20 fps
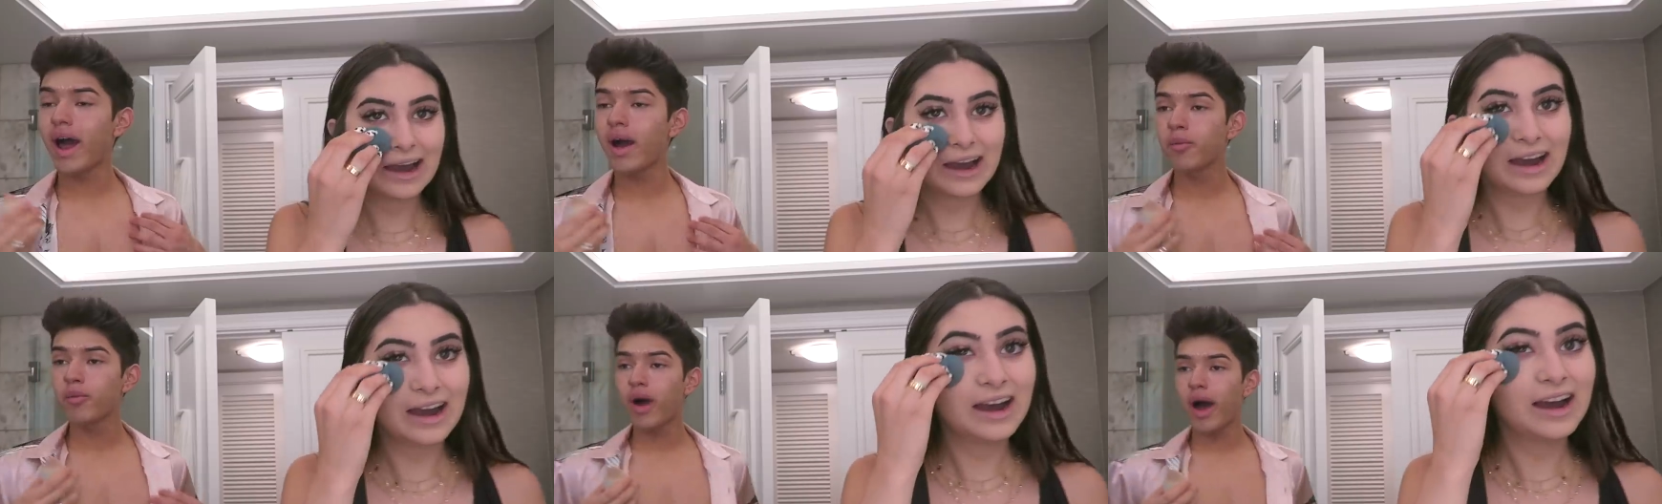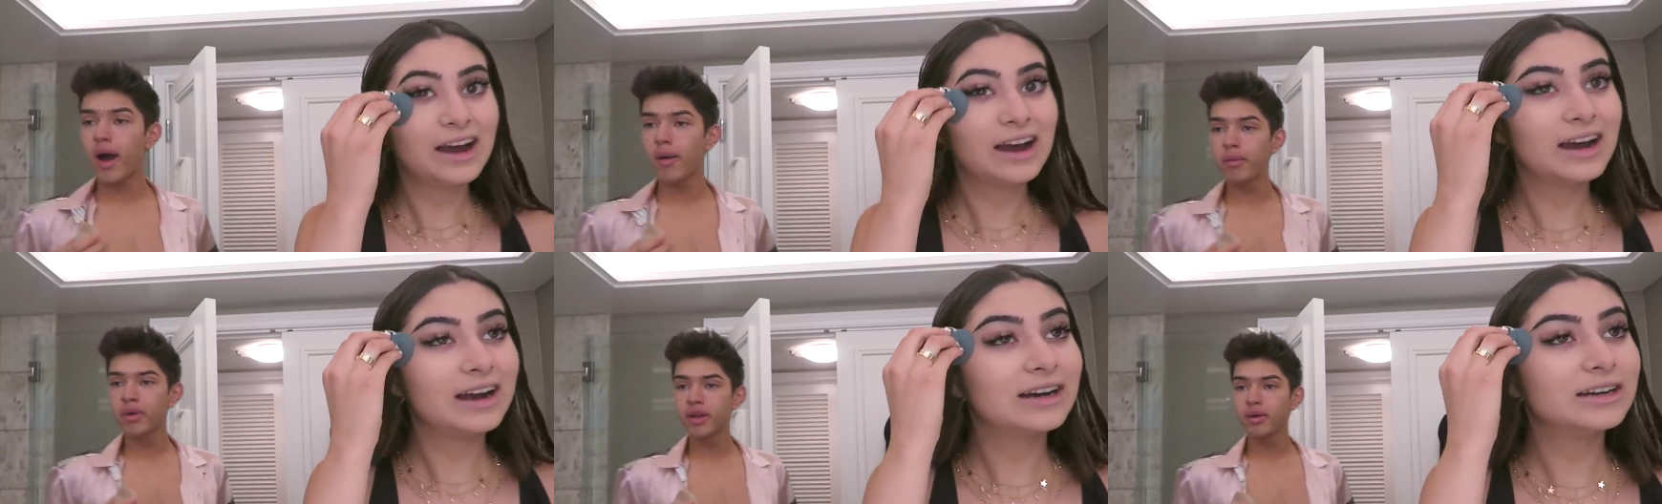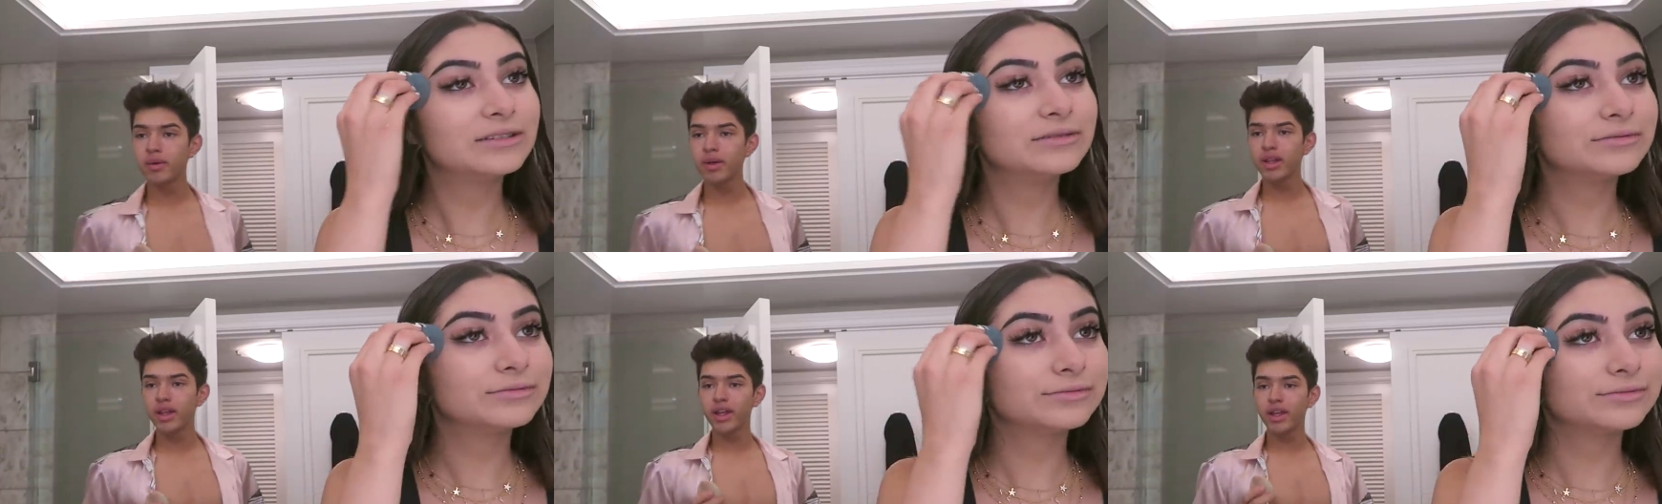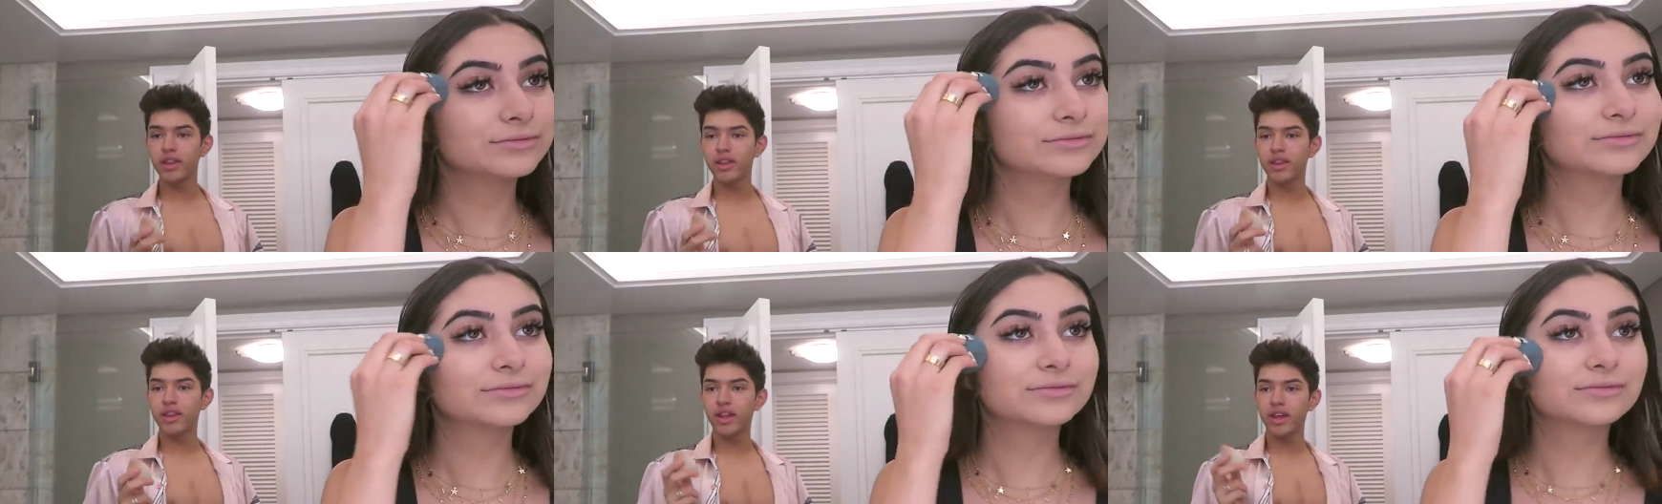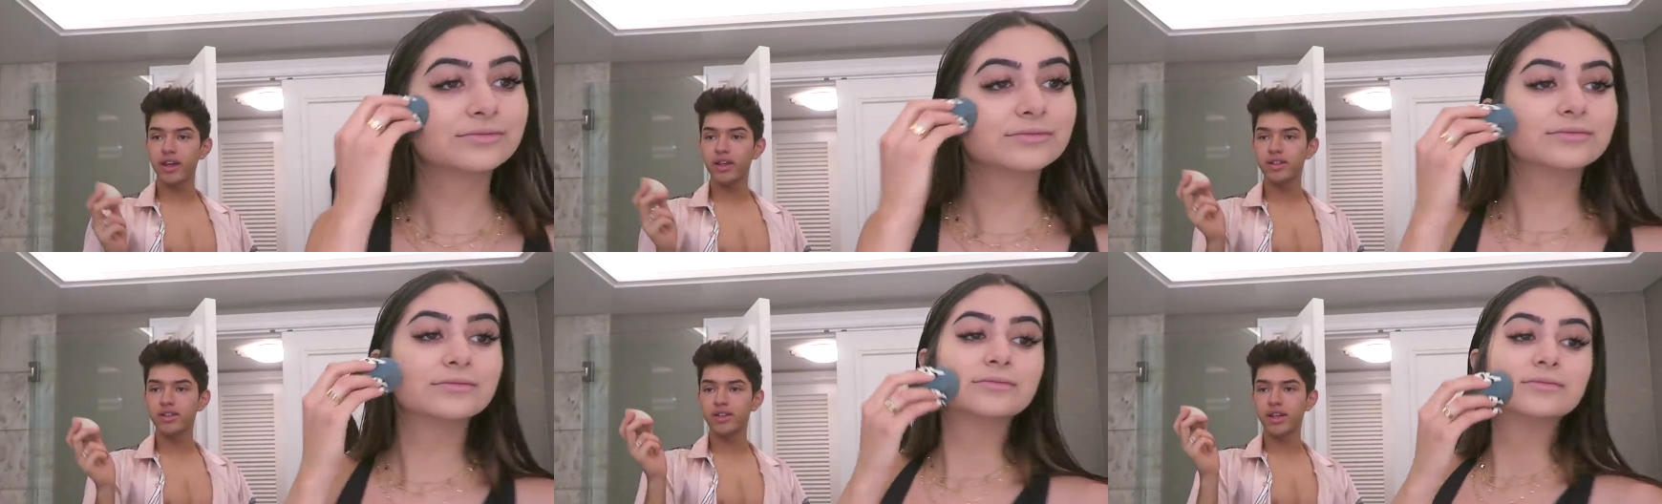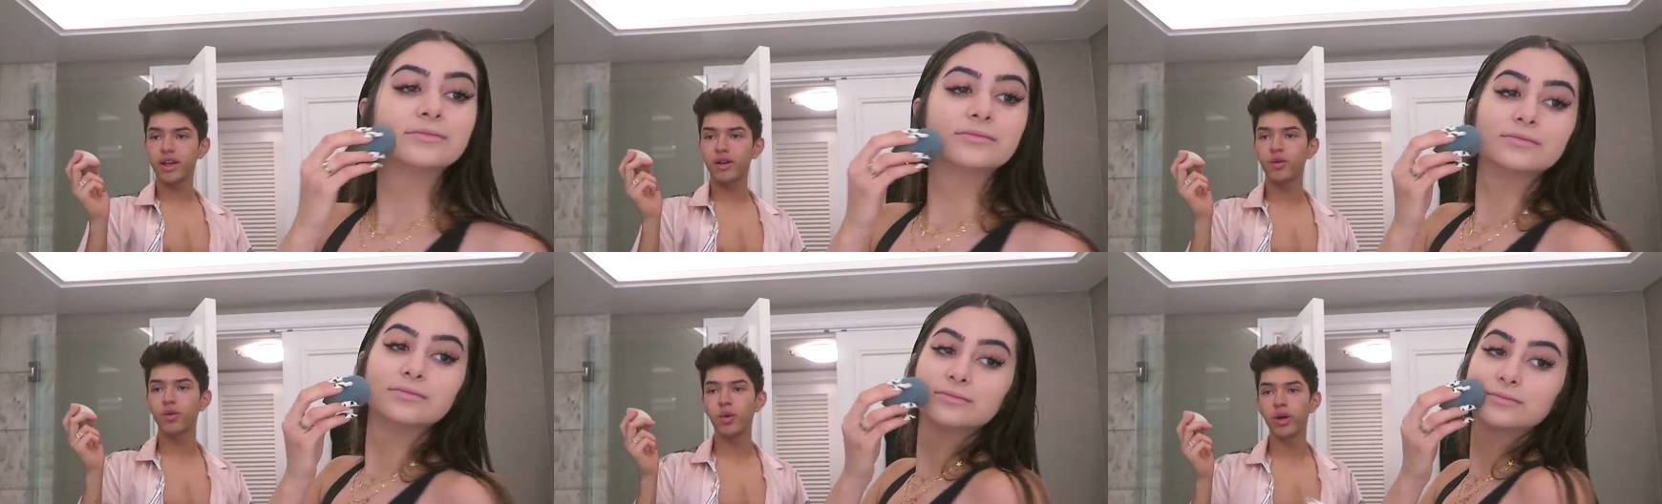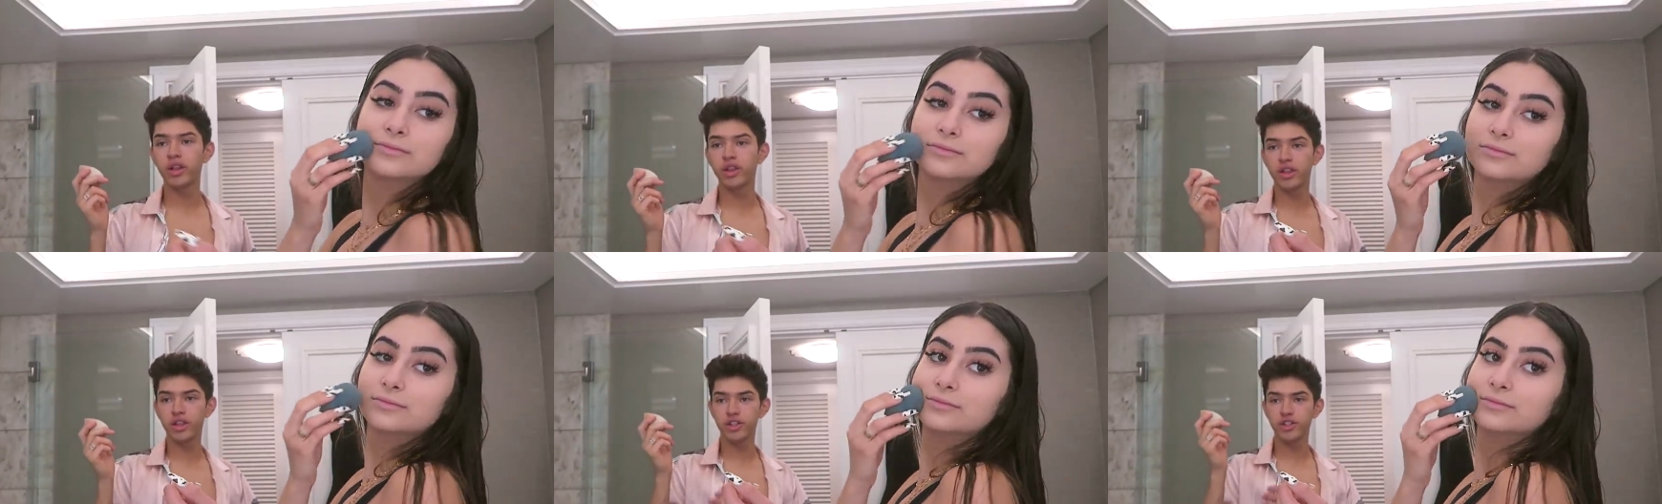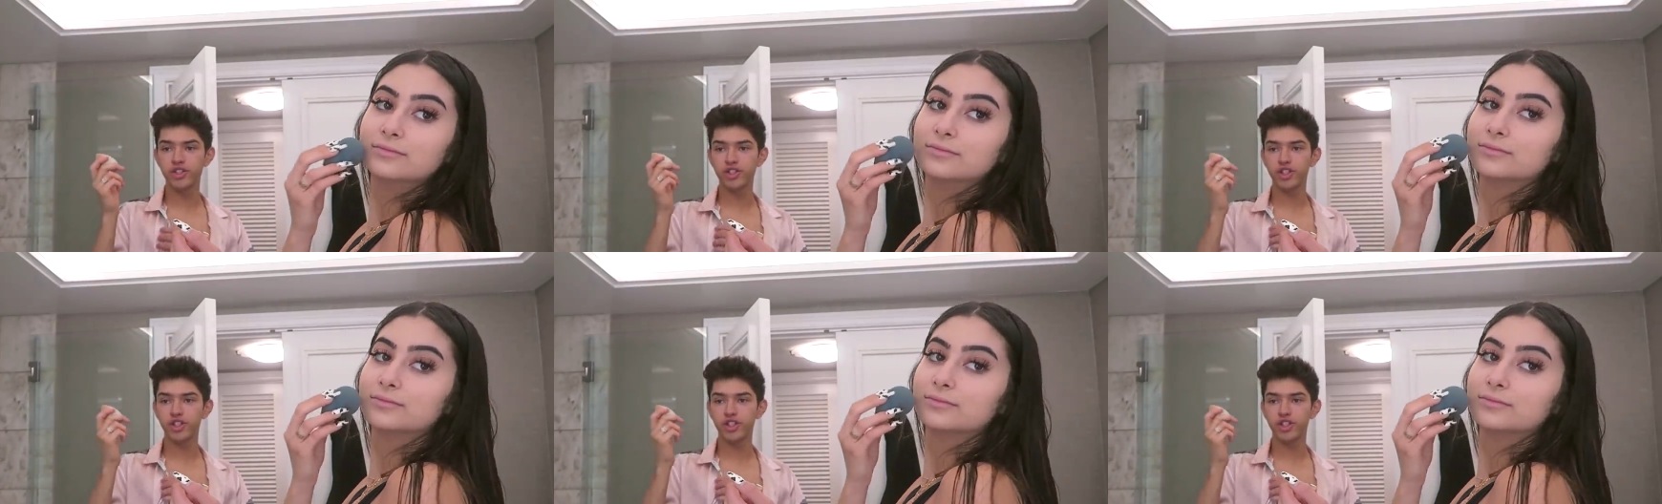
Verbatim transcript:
Speaker 1: I'm I'm gonna be like this, like with the